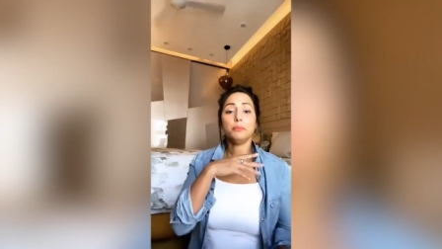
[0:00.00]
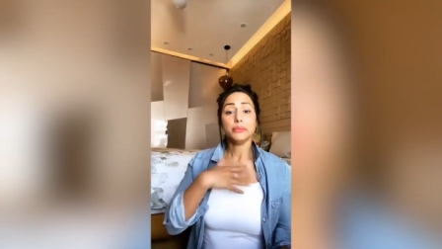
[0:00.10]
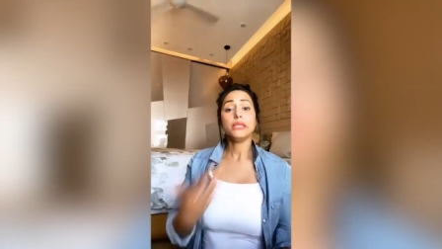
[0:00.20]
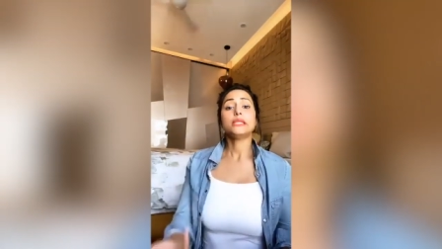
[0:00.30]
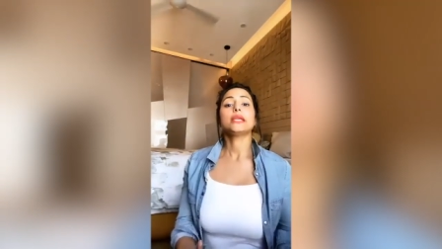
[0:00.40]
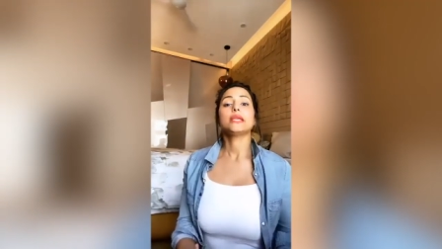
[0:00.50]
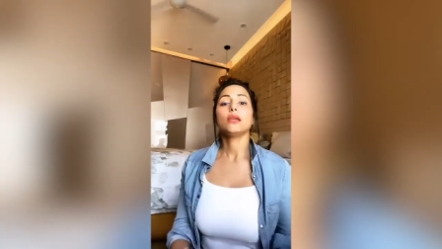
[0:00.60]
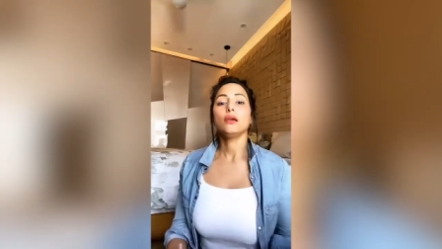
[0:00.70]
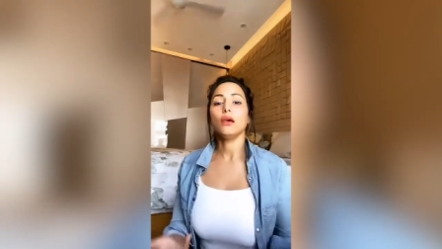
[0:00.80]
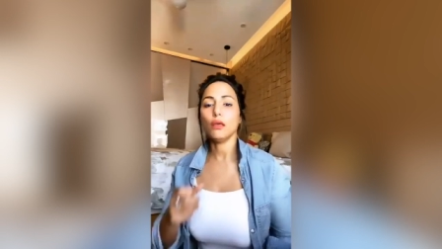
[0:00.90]
me
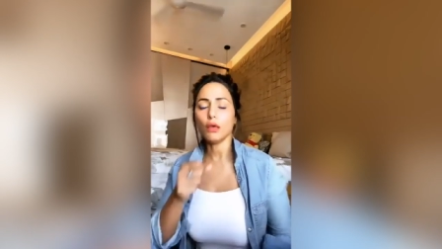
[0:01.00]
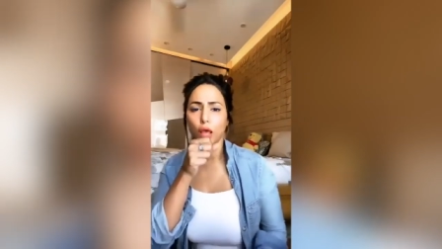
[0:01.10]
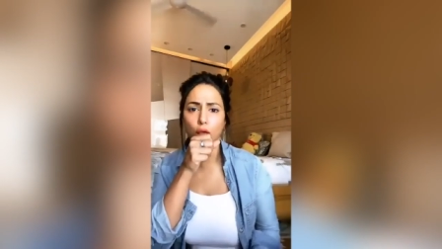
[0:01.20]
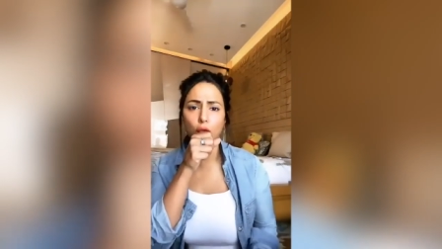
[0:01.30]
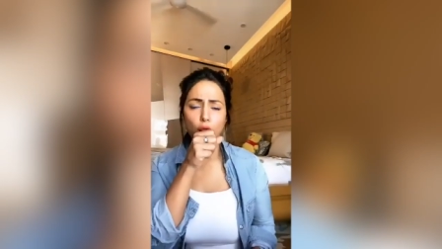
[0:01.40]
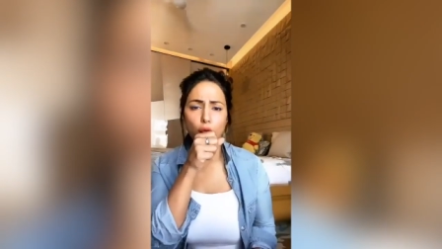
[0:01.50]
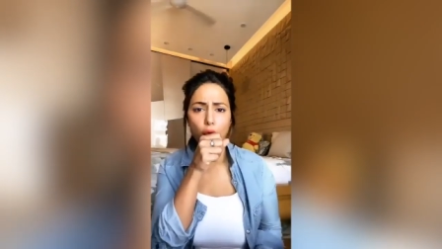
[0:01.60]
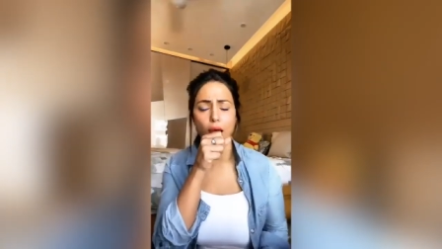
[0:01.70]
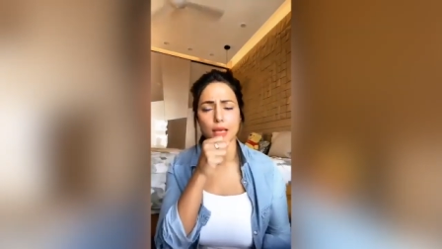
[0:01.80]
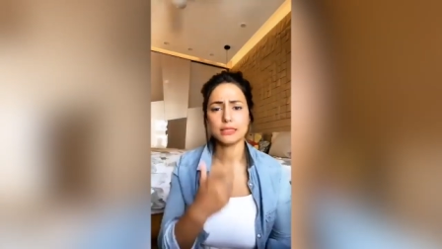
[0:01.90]
taking
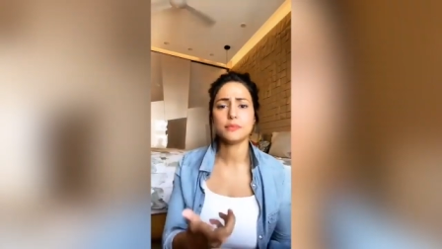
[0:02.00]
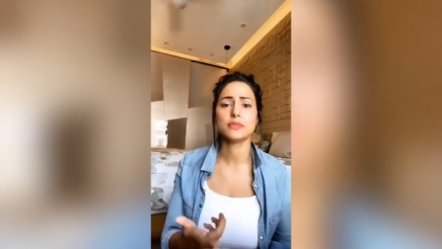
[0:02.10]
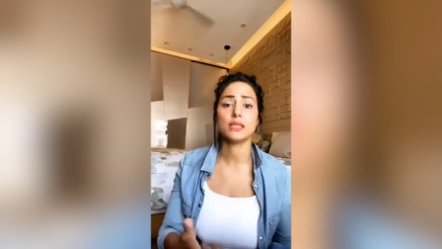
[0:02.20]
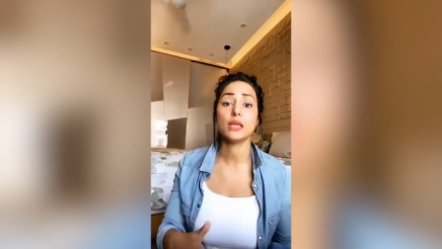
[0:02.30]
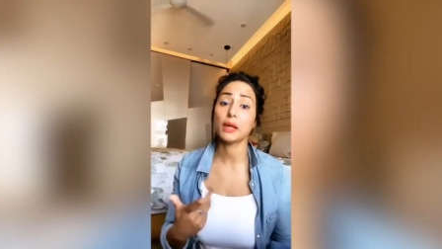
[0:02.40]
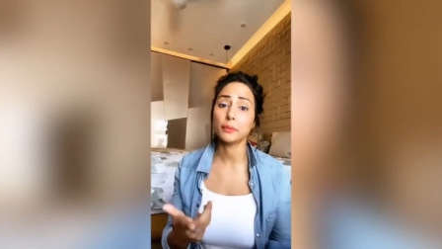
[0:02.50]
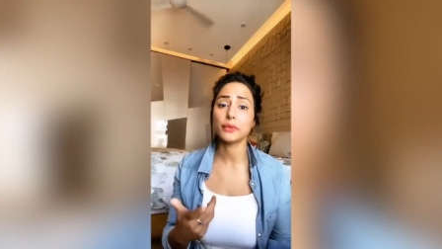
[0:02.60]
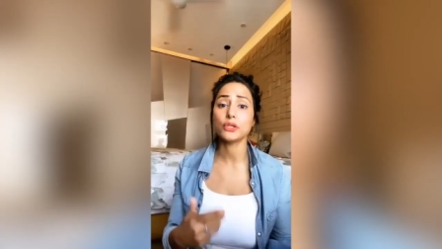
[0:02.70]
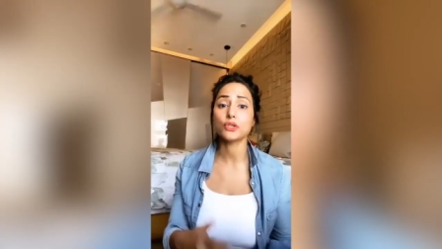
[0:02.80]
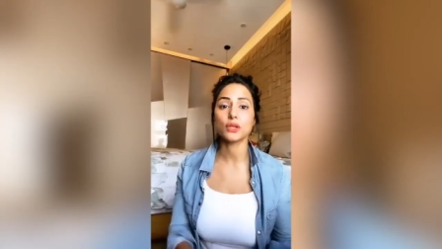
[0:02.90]
Asim's name
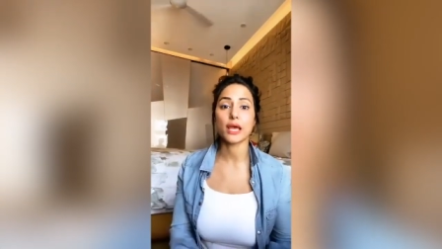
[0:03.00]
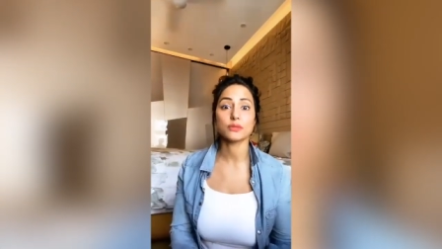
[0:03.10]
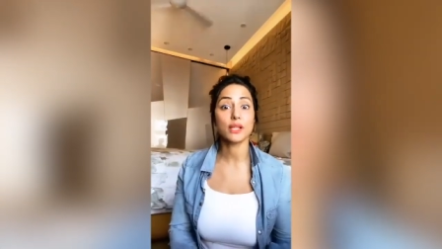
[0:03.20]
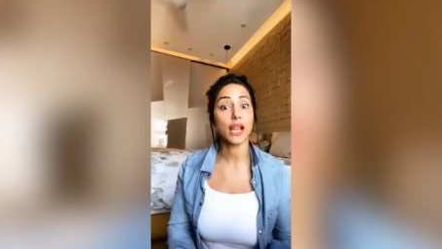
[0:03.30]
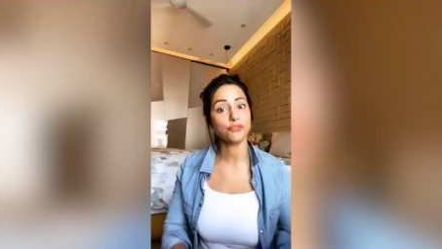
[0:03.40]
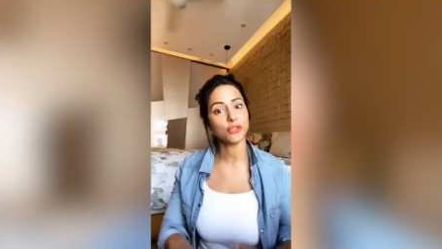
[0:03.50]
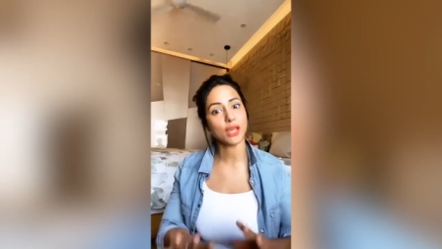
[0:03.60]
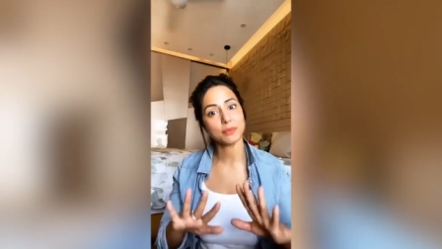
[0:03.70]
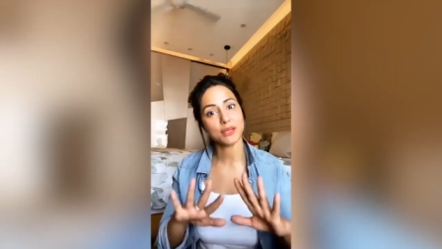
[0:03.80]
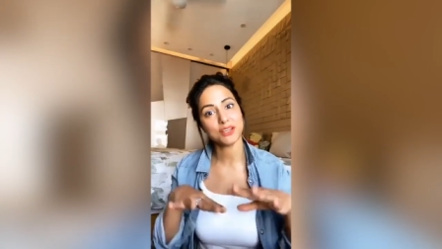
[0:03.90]
and Preet as well. And for
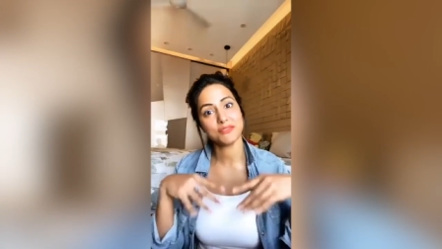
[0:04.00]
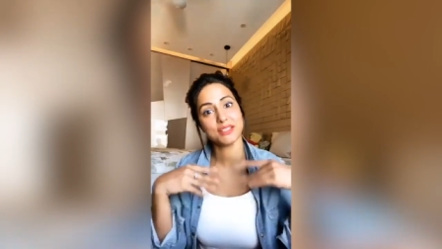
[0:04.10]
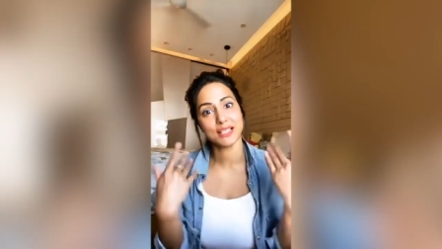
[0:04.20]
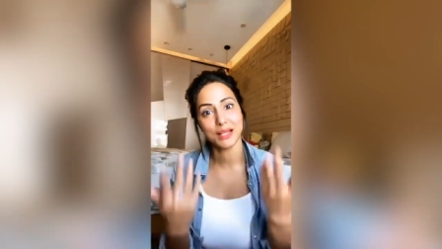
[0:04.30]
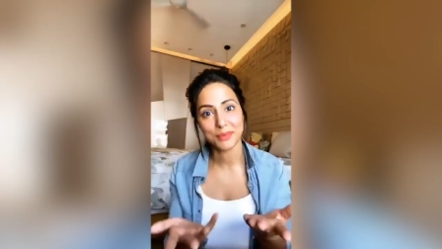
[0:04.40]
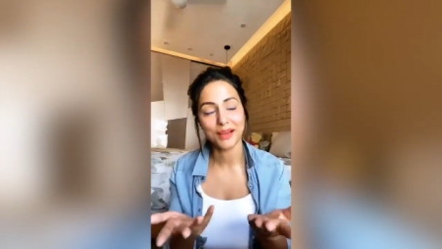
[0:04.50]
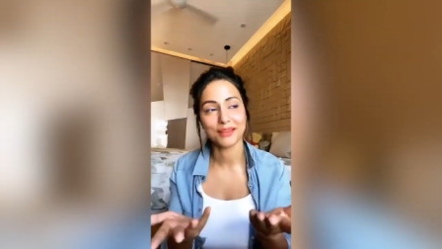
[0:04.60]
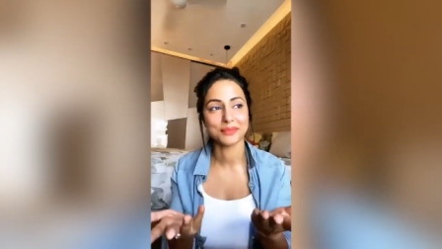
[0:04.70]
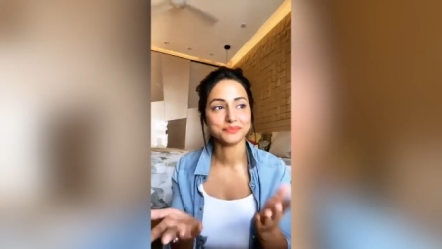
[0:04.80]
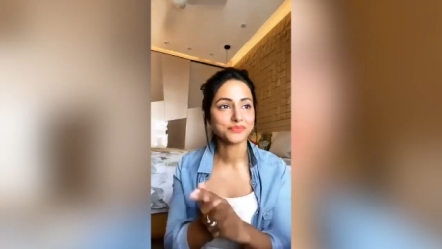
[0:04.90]
that matter, even
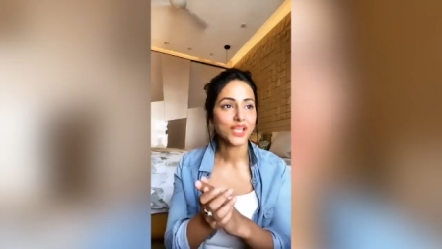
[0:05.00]
Salman.